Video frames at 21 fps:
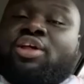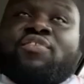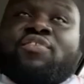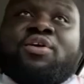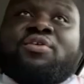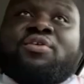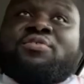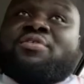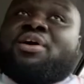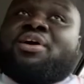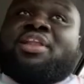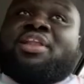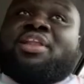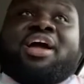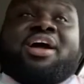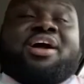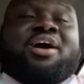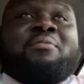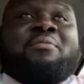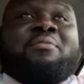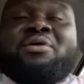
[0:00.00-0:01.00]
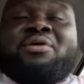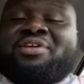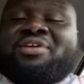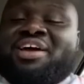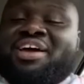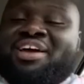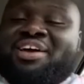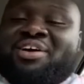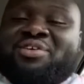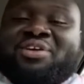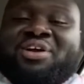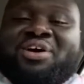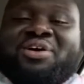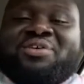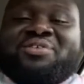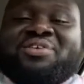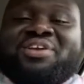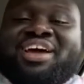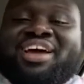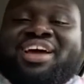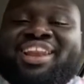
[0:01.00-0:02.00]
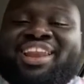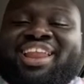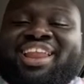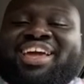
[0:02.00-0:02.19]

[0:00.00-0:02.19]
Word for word: LaVert. Like, come on now. Hold on now.